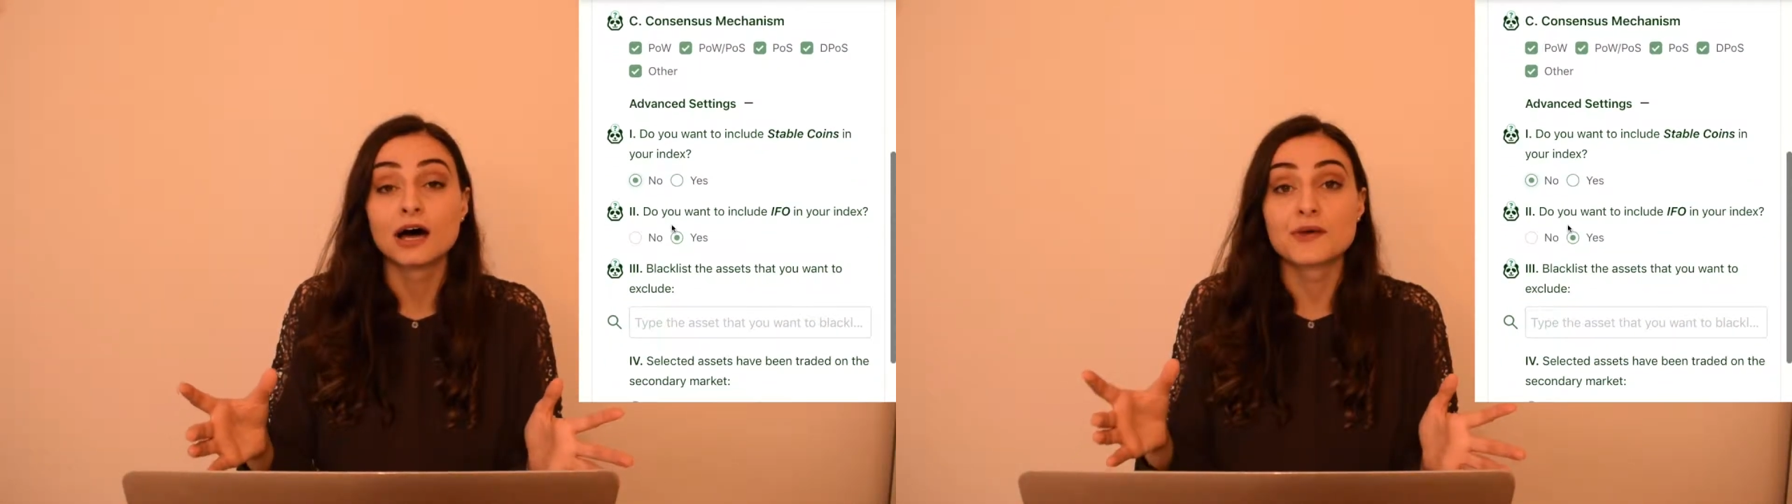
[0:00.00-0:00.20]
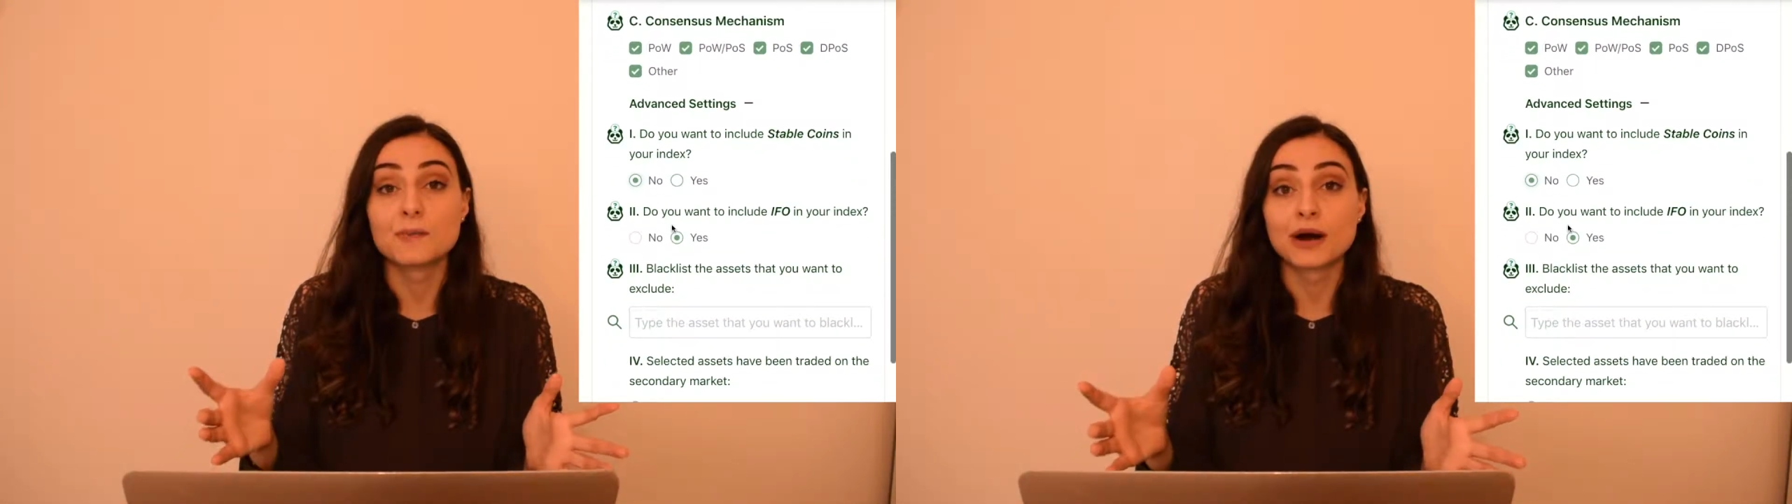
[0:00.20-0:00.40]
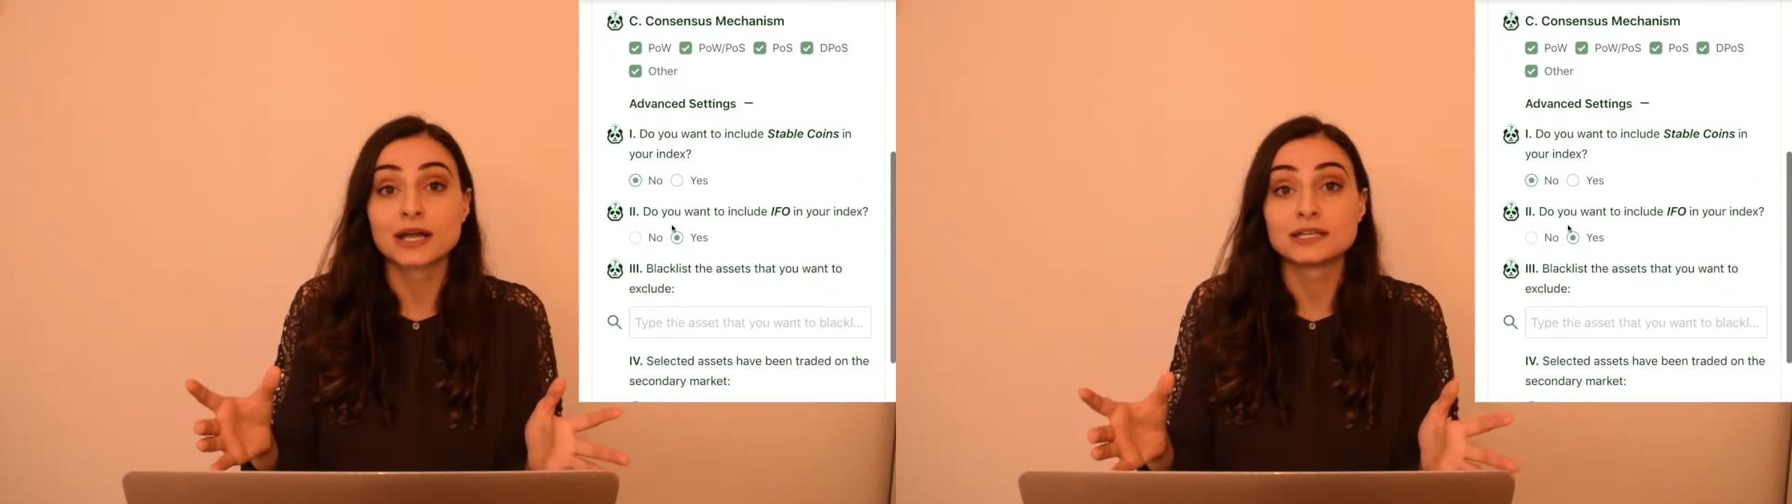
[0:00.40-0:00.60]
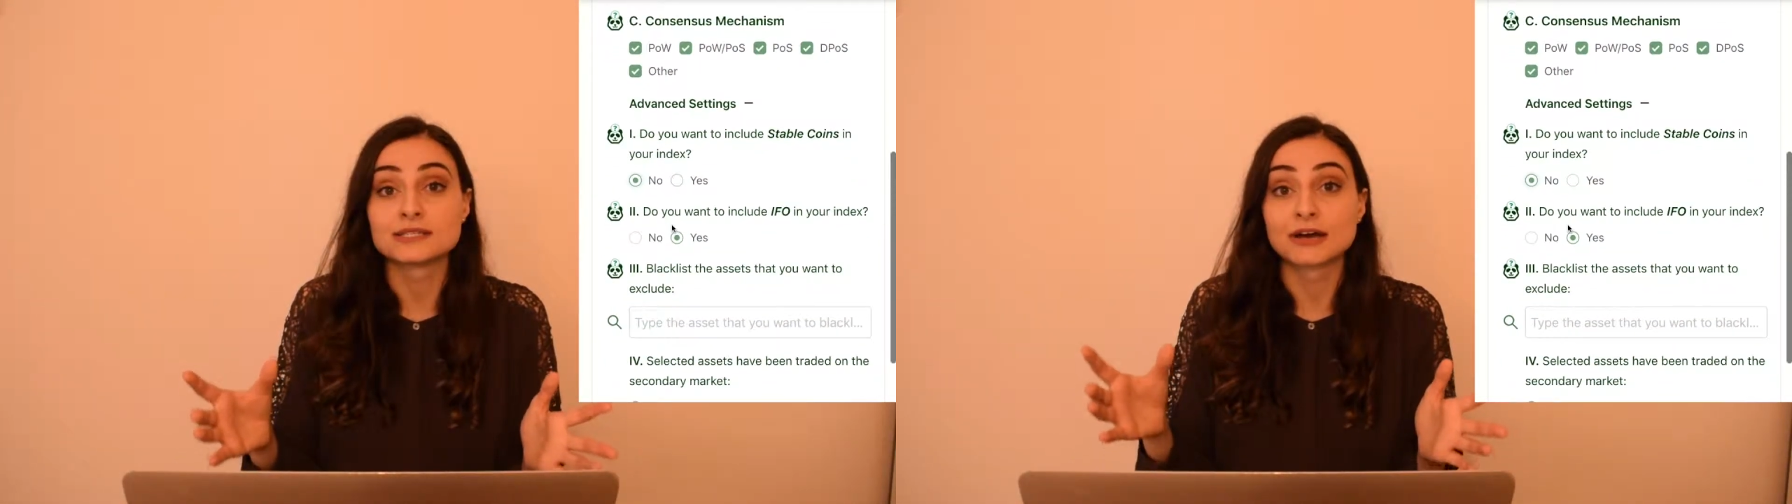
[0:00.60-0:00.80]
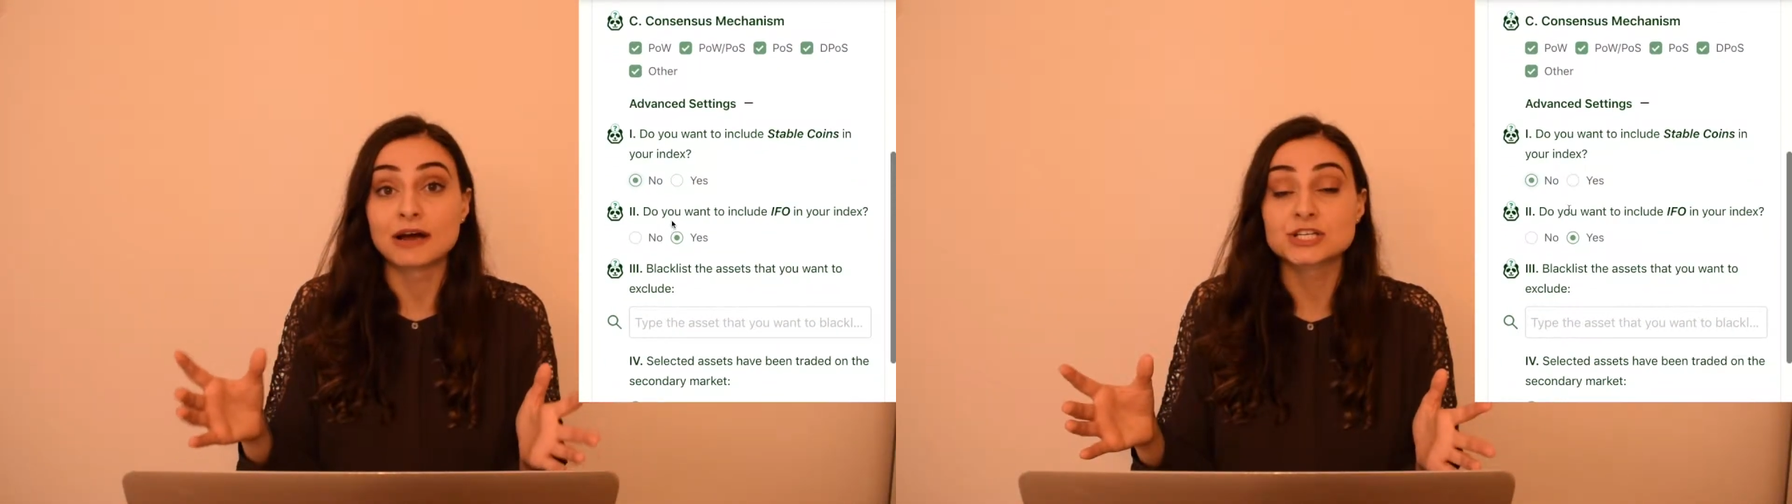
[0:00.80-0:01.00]
the market is
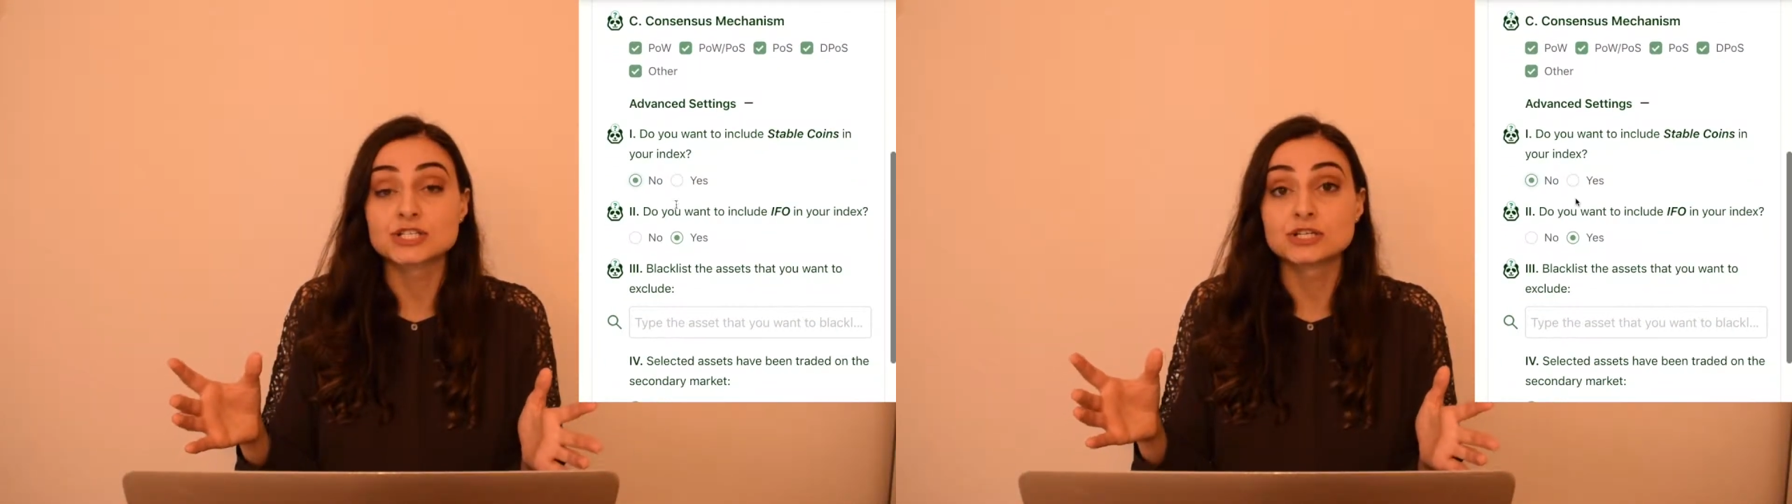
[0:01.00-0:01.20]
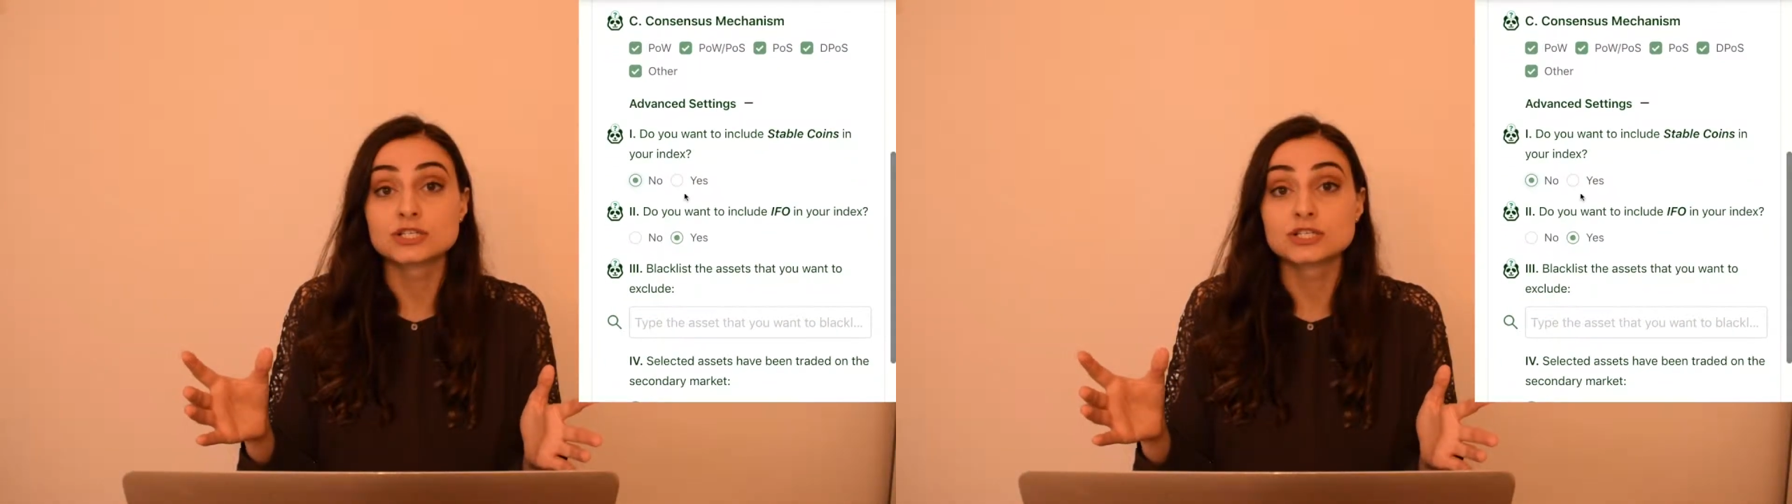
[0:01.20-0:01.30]
directional,